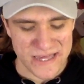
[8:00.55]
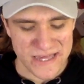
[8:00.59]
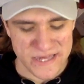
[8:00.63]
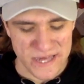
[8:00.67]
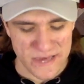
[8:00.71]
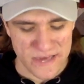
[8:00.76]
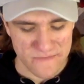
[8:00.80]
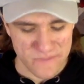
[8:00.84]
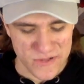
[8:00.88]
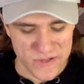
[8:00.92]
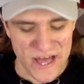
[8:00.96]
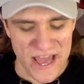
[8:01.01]

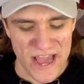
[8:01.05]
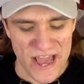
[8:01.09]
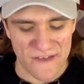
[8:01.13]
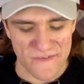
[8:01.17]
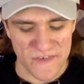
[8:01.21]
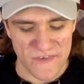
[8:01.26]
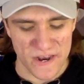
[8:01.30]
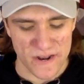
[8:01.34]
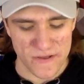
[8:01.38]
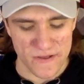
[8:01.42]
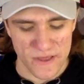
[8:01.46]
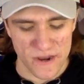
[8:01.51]
seen playoffs
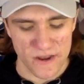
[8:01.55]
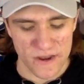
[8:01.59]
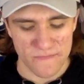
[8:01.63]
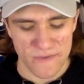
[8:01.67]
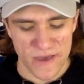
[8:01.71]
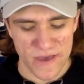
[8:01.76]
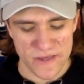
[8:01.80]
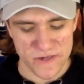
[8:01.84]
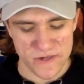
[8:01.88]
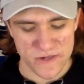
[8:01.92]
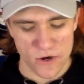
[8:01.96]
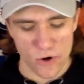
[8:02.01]
in a little
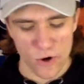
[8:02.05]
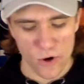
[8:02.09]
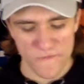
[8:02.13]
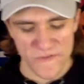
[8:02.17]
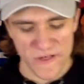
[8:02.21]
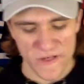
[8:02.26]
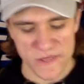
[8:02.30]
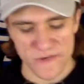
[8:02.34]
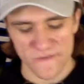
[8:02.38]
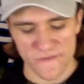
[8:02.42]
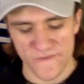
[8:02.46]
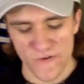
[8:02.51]
bit. So
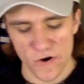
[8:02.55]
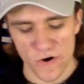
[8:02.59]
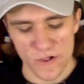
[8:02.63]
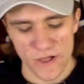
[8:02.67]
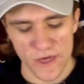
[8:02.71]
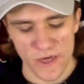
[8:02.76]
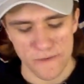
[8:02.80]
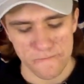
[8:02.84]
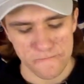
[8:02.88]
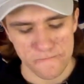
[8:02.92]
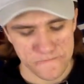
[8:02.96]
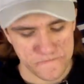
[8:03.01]
hopefully
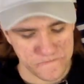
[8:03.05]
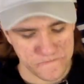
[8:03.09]
Toffoli